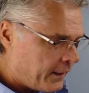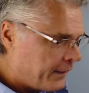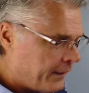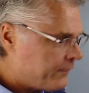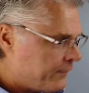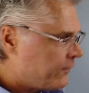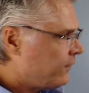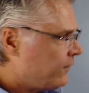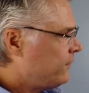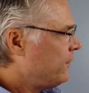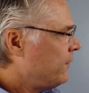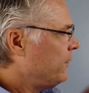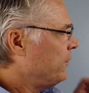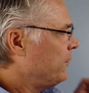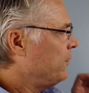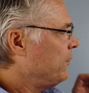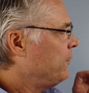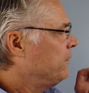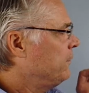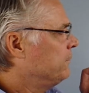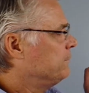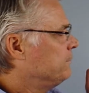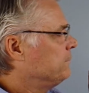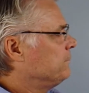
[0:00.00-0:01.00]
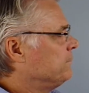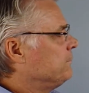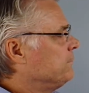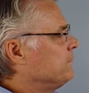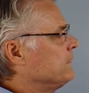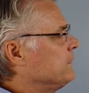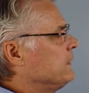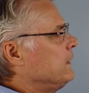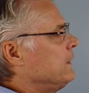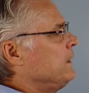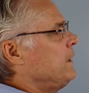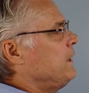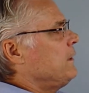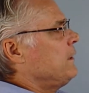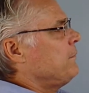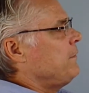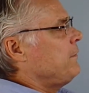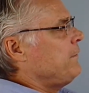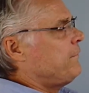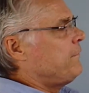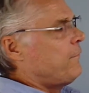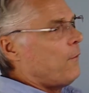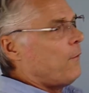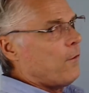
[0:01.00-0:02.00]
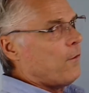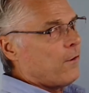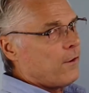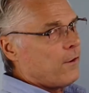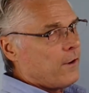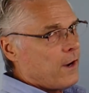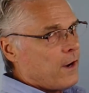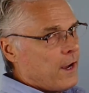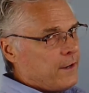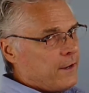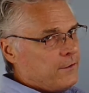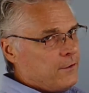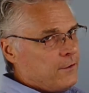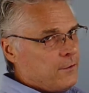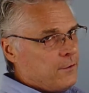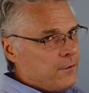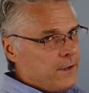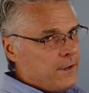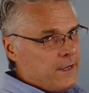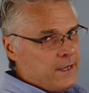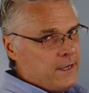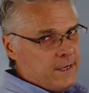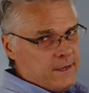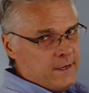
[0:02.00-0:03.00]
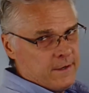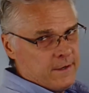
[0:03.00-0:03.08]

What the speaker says: to do before I do any